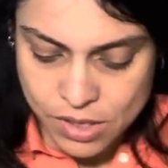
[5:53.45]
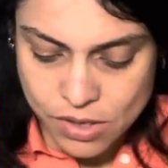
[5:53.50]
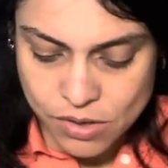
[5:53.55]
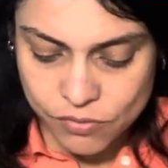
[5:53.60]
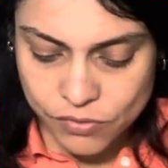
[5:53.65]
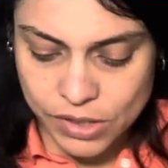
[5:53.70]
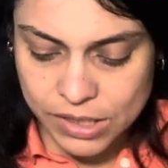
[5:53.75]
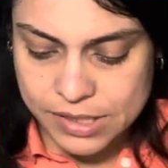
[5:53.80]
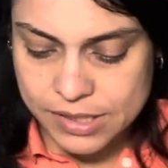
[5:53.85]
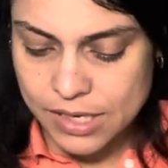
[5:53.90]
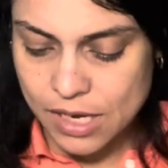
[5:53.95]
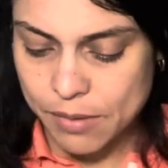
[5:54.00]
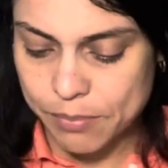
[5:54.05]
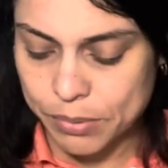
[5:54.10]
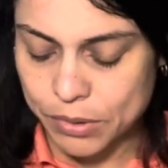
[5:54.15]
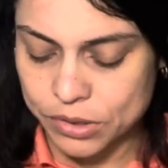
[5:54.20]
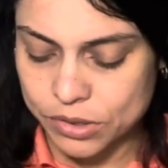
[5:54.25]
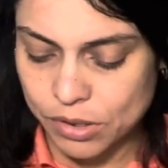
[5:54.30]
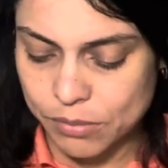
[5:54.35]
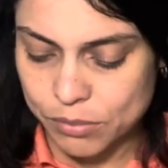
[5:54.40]
For
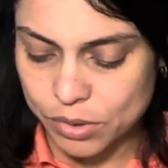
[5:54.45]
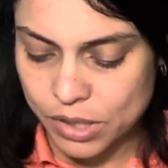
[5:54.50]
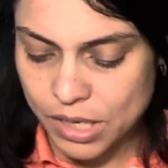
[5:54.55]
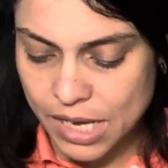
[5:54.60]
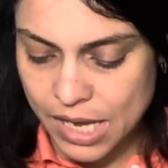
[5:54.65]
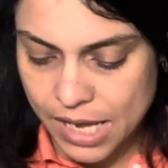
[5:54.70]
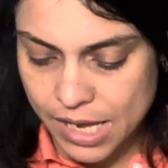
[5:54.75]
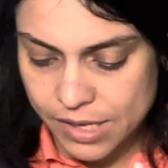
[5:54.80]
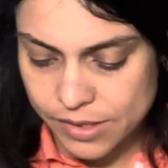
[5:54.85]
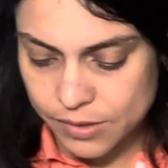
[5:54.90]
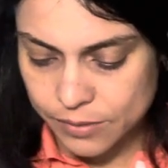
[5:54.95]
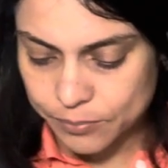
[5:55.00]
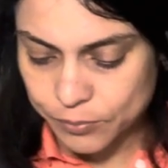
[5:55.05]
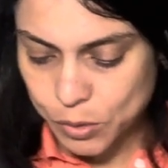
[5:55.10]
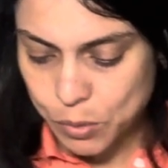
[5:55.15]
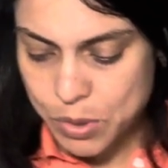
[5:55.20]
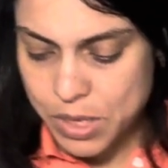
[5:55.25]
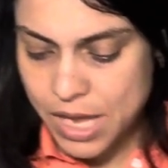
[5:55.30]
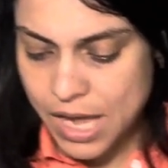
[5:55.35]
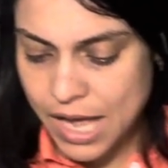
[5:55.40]
example, number 8,
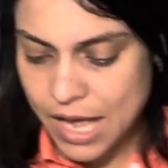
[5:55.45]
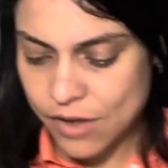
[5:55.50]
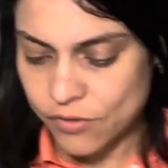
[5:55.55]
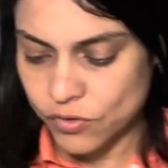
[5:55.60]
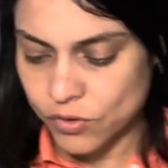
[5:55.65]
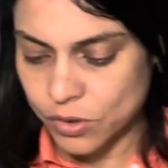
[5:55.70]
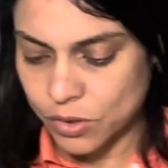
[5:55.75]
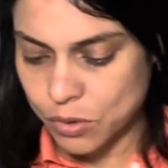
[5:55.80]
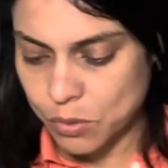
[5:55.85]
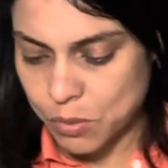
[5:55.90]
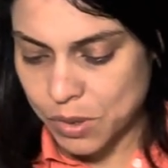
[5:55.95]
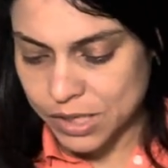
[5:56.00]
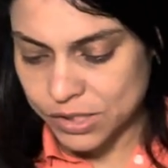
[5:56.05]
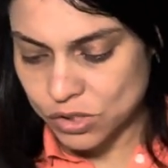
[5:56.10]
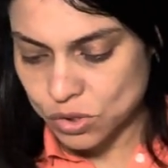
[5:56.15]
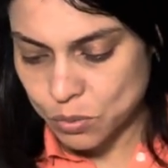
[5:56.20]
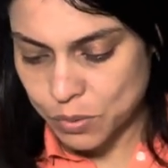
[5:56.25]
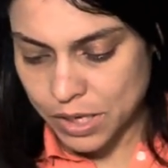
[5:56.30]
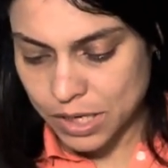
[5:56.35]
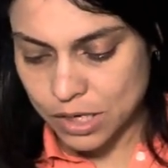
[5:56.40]
we have
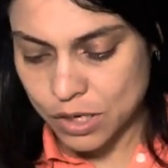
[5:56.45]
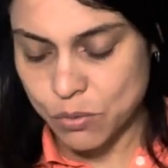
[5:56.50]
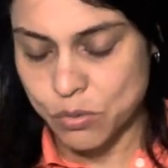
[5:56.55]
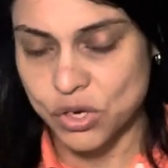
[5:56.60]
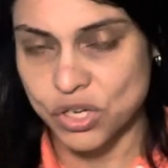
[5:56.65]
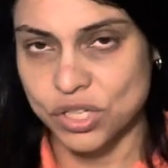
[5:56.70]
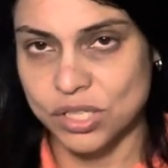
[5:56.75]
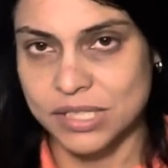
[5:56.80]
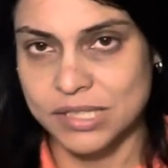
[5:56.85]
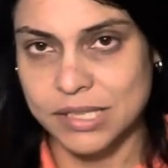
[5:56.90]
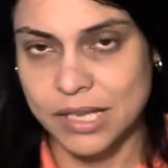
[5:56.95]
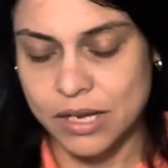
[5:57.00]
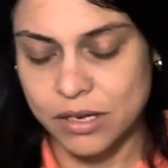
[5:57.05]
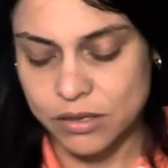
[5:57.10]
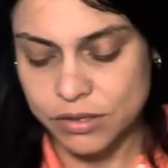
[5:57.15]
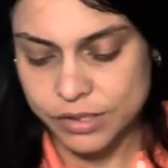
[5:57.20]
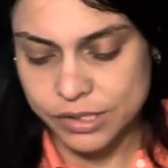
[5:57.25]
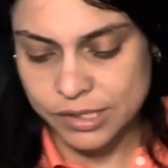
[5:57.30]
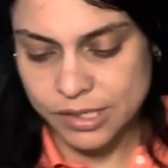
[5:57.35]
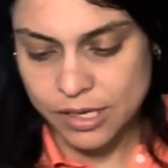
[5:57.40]
120, which is
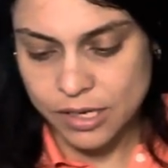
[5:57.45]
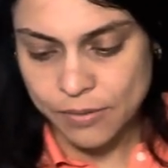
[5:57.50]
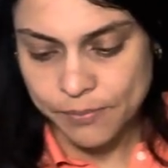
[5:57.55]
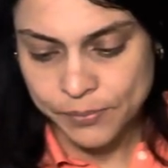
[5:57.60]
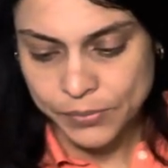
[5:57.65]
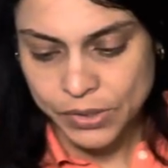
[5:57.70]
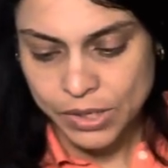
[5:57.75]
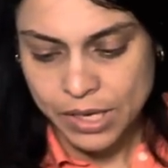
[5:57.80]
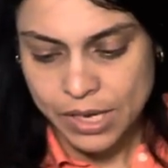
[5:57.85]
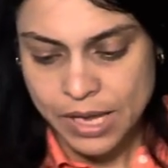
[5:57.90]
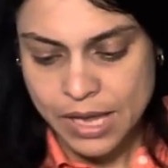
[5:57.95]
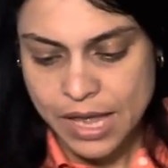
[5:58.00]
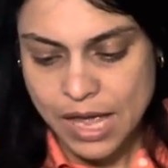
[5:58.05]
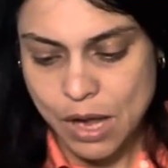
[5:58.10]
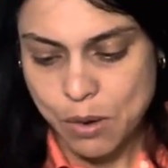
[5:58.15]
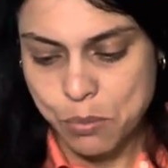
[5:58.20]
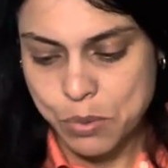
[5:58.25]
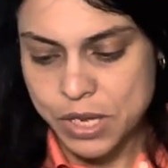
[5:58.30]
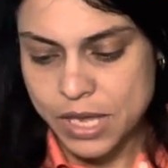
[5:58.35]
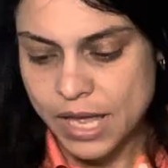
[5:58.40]
angle C,
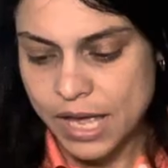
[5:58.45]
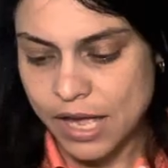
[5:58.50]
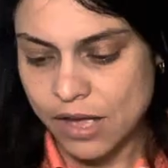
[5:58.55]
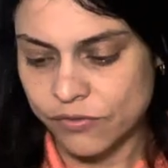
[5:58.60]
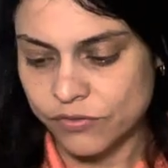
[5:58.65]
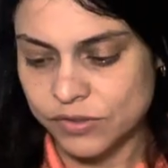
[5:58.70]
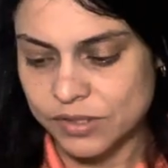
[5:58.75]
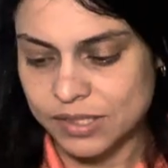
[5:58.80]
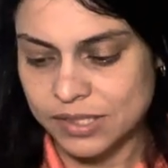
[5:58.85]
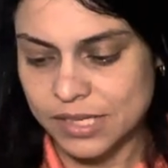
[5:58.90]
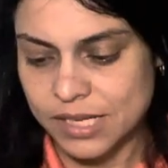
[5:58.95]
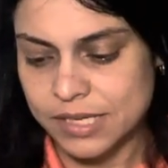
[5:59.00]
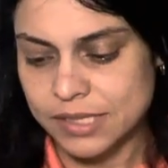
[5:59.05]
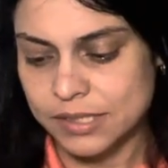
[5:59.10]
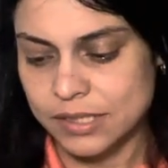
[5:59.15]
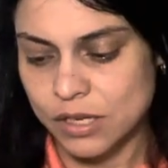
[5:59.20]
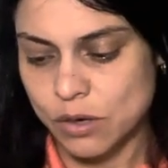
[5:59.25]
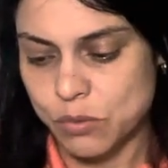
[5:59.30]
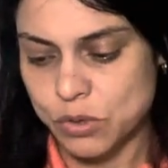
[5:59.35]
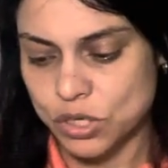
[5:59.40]
and we have
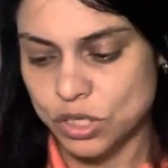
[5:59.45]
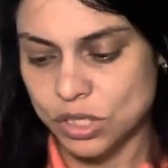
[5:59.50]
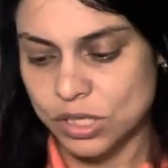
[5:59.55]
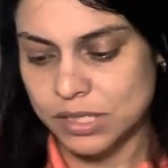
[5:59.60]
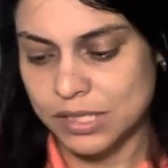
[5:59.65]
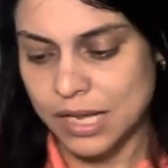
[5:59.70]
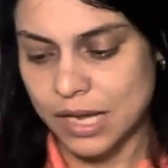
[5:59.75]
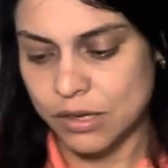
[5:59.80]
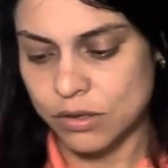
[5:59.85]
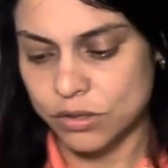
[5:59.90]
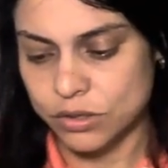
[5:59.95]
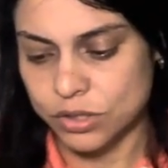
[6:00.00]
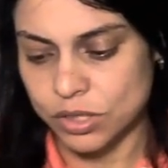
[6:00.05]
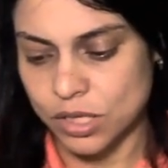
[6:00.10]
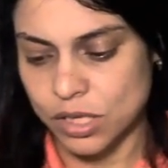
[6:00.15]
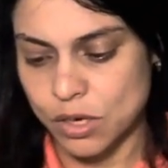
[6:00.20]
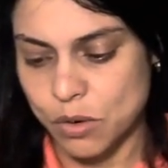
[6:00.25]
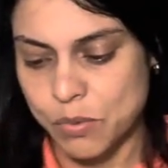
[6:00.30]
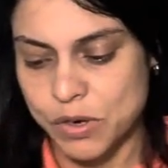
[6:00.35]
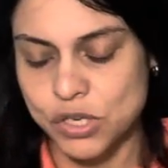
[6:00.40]
60, which is angle
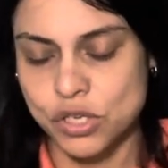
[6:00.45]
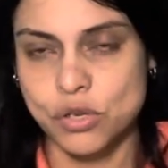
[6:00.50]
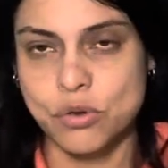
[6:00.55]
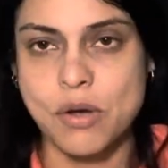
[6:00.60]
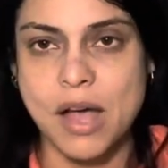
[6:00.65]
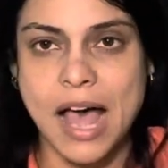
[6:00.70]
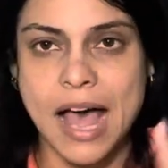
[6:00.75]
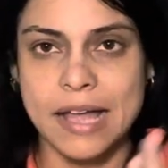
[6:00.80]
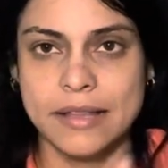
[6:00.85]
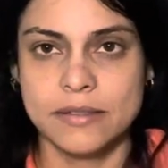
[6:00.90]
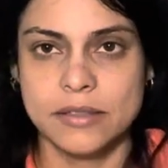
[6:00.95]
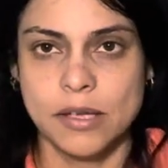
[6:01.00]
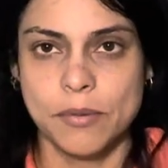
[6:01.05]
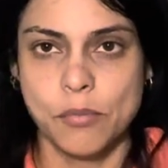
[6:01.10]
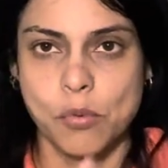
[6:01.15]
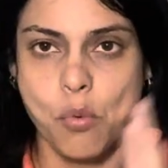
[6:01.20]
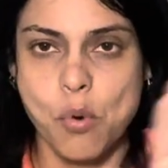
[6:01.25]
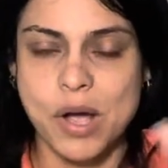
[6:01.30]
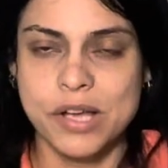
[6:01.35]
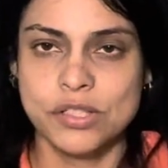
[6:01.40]
D. When you add
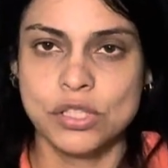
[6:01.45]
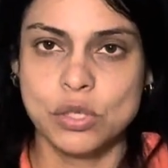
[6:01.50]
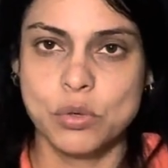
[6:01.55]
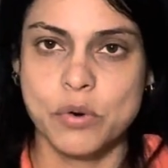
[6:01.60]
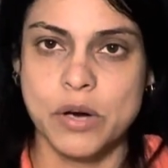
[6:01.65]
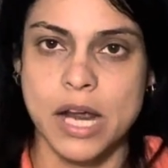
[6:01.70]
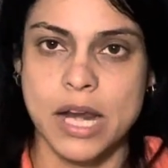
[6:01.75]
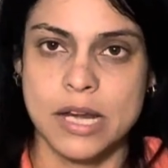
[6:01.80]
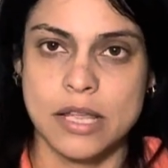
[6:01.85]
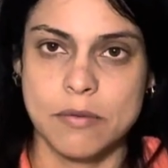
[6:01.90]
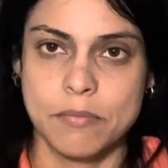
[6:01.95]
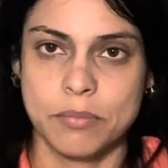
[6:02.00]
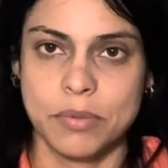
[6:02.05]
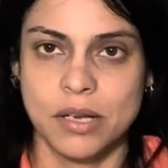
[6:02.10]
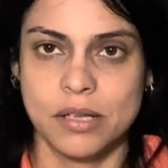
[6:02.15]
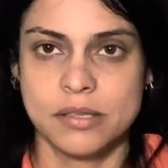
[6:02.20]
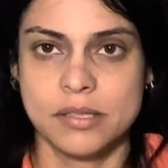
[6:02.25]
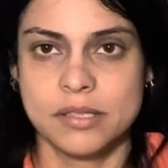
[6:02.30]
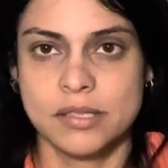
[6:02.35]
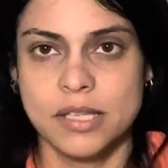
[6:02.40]
them, 120
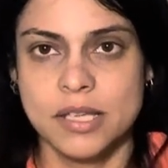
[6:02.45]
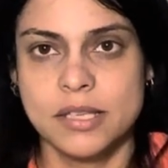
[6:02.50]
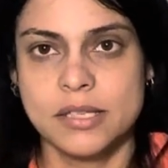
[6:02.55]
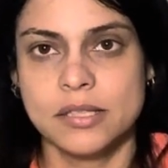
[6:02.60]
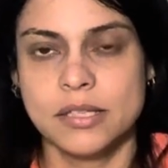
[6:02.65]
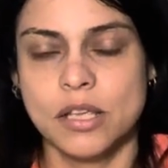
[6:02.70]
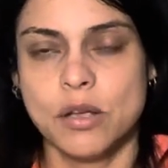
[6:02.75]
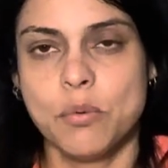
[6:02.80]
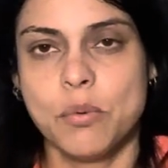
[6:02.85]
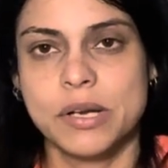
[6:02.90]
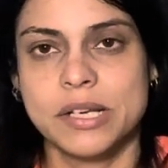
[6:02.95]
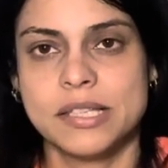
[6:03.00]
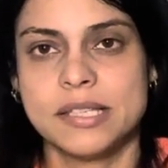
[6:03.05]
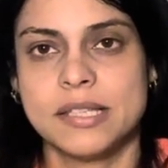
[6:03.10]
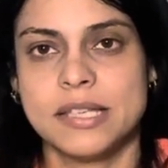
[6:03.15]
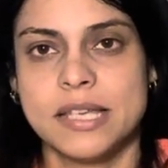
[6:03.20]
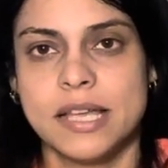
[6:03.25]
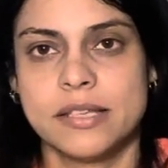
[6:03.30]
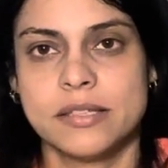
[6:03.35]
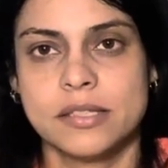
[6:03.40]
plus 60, what is
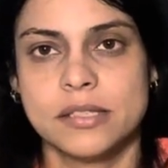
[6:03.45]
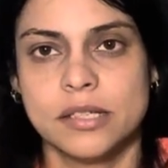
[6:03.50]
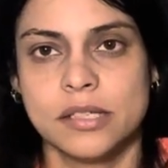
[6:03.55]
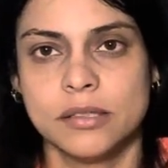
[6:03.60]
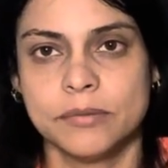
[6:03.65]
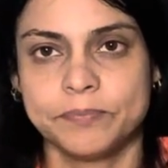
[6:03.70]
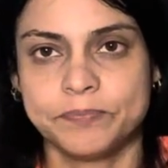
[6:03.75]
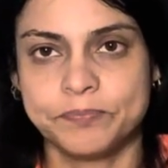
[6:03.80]
the answer?